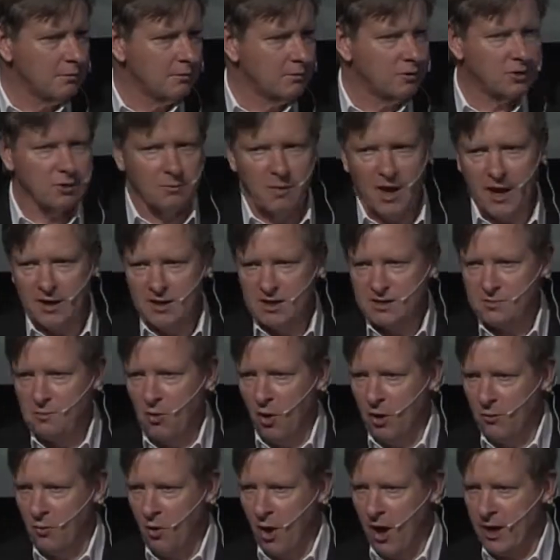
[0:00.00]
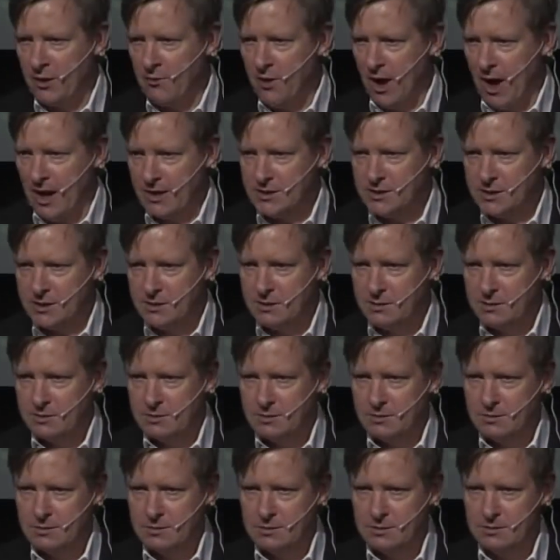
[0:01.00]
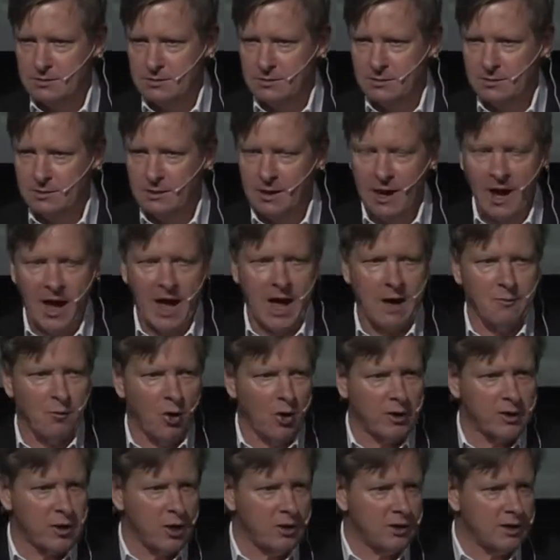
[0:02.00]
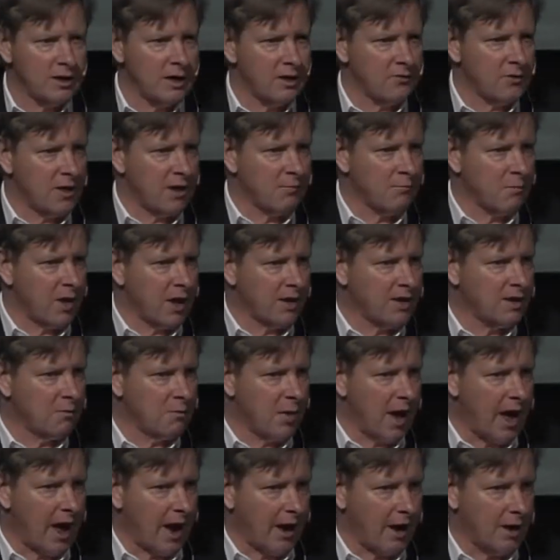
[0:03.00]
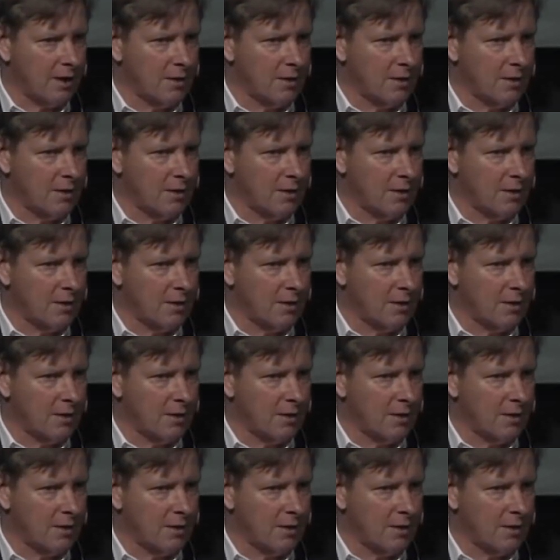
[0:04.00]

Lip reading: to manage my ryegrass. Am I going to get that money back?